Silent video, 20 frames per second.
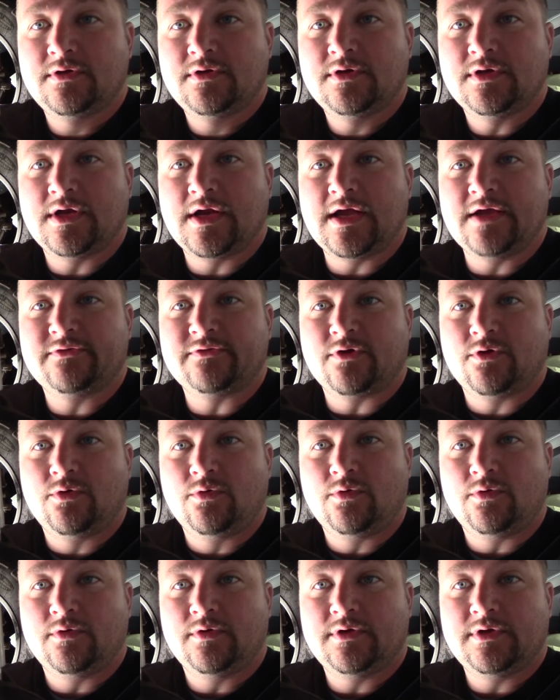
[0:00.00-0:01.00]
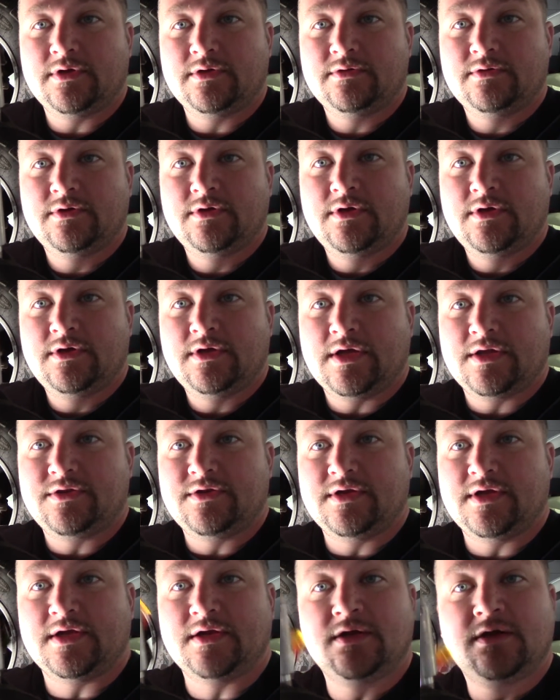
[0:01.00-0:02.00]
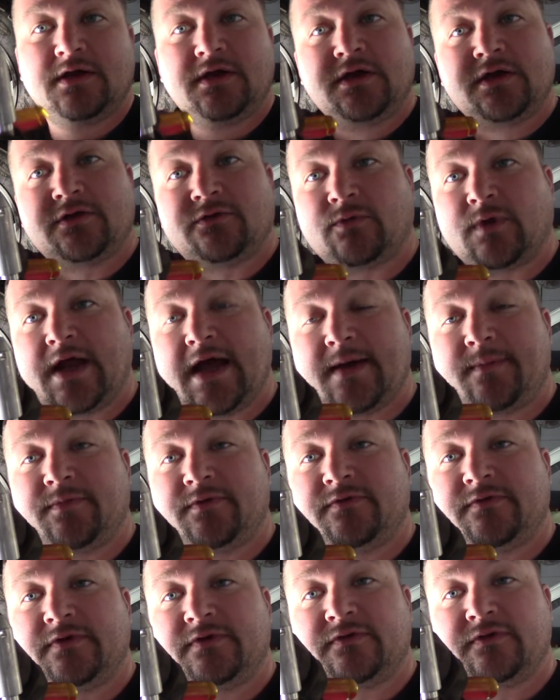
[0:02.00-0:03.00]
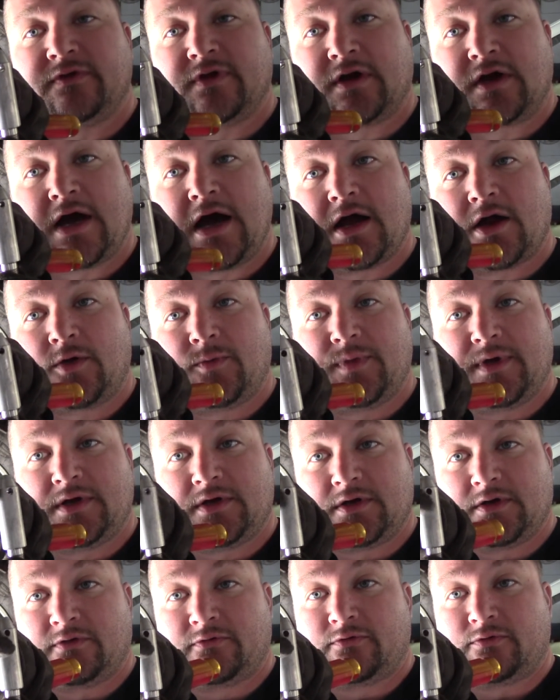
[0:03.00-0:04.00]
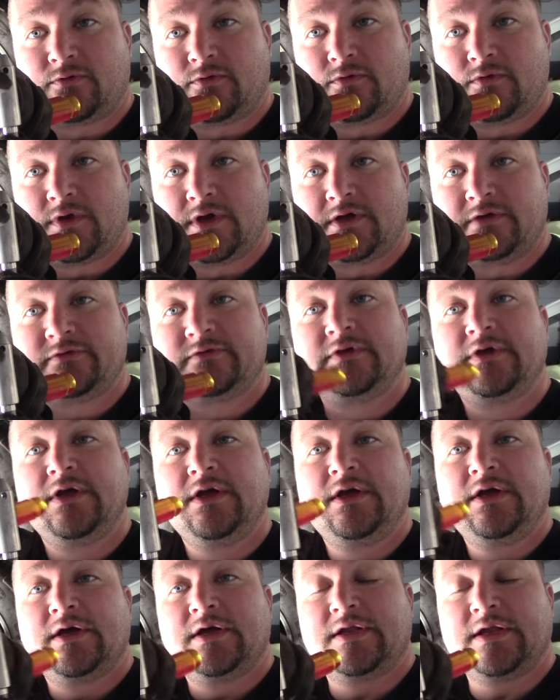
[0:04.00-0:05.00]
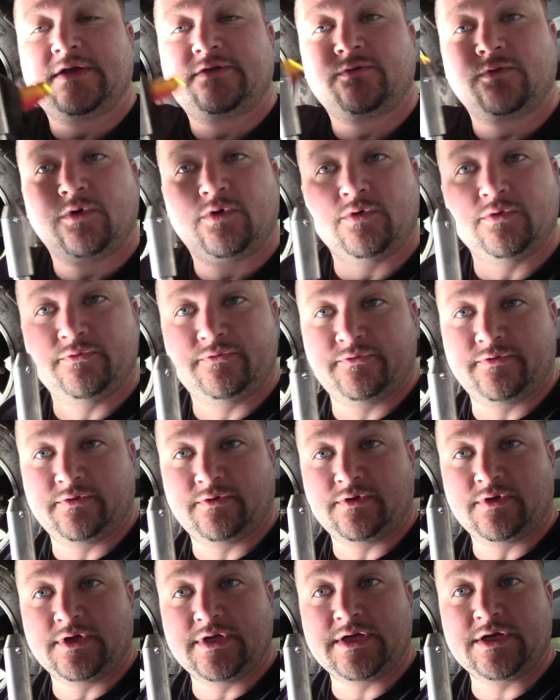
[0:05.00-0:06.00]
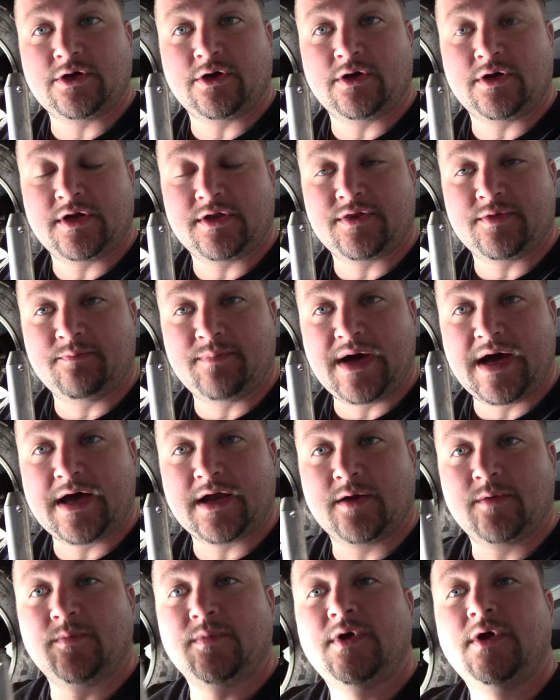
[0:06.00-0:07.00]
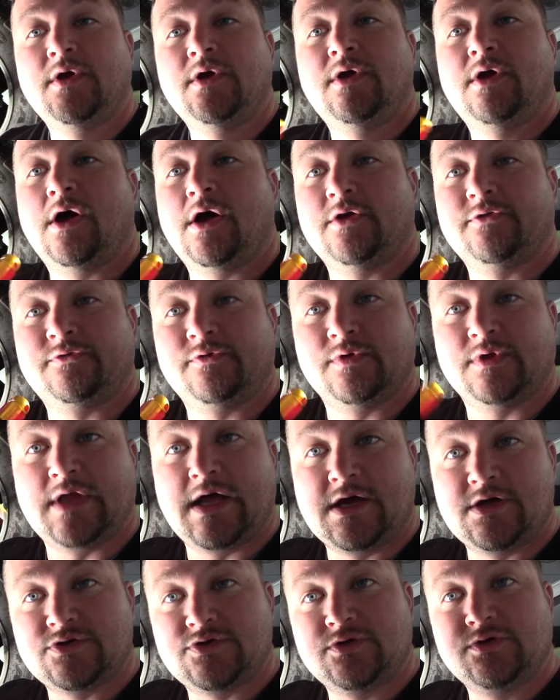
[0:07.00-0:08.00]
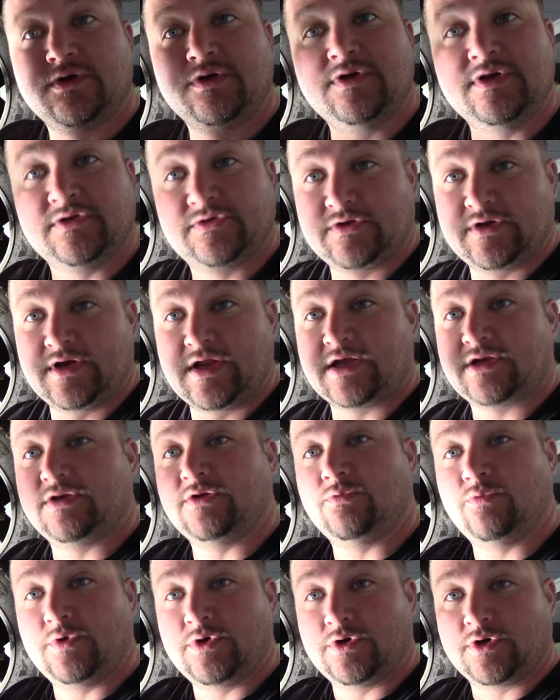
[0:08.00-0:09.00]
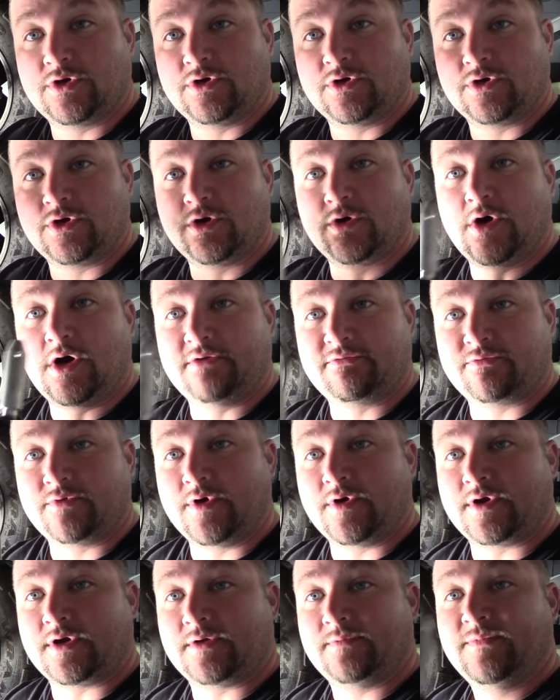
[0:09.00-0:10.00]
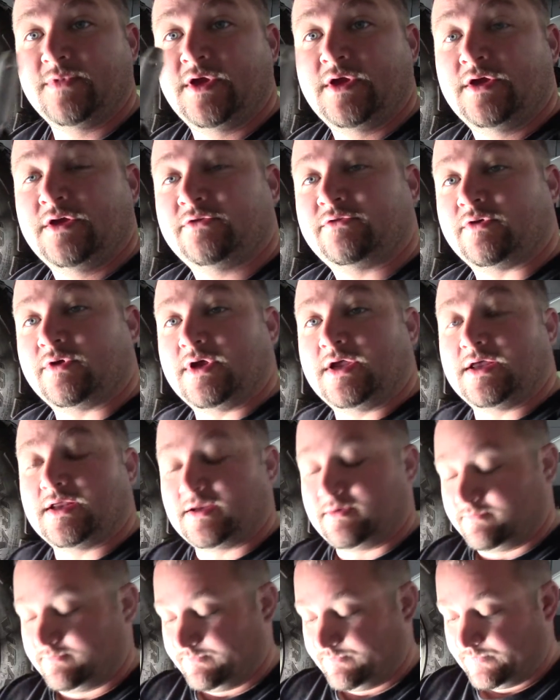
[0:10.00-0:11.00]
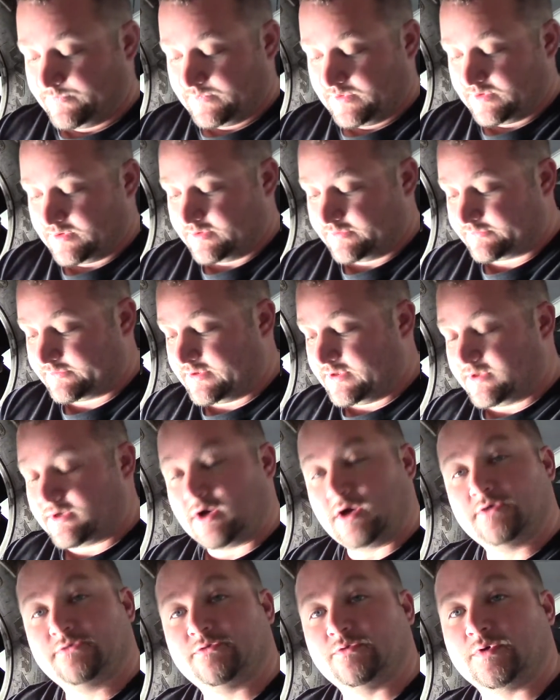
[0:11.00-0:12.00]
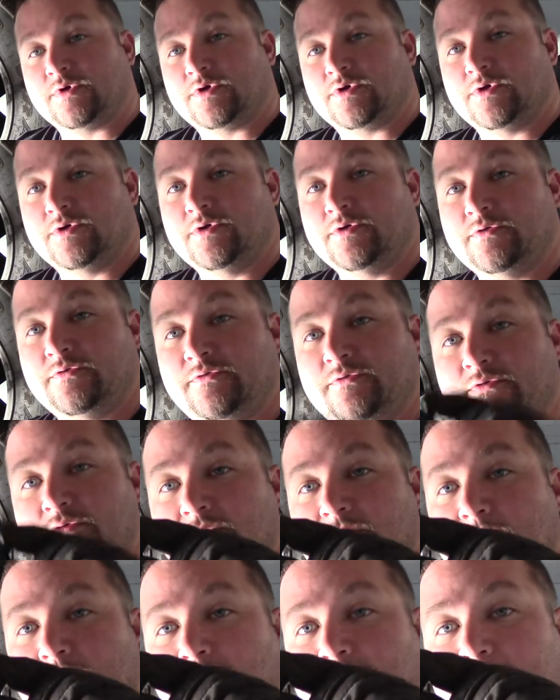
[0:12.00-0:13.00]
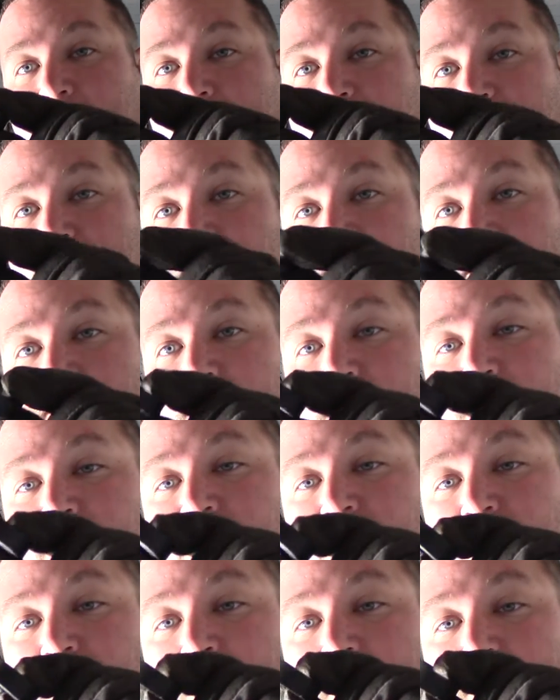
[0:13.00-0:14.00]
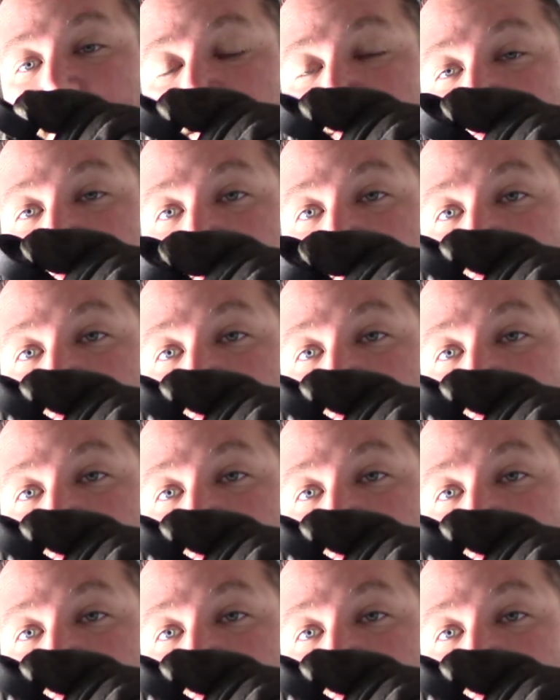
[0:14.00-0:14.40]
it has a hole at the end, because what happens is that the cotter pin goes through this, and that's what holds the link on at the bottom. Also allows you to disconnect it when you're going to go off-roading. So, and this kit also includes this rubber